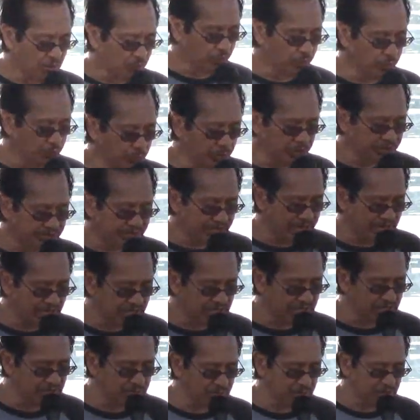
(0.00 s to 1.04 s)
When we thank
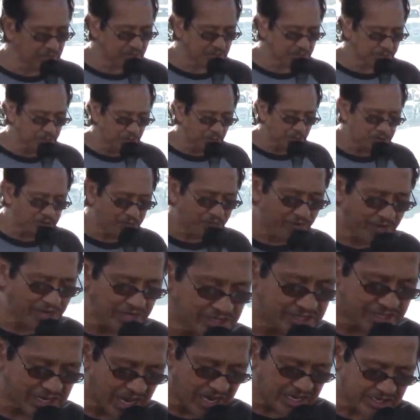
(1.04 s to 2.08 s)
him, it
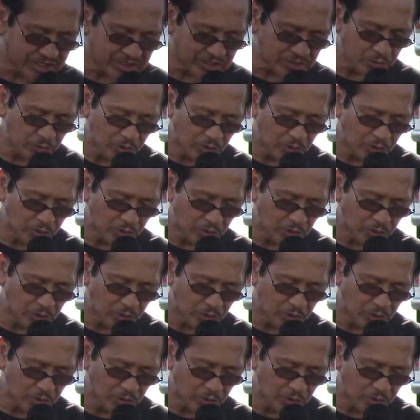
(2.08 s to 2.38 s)
motivates us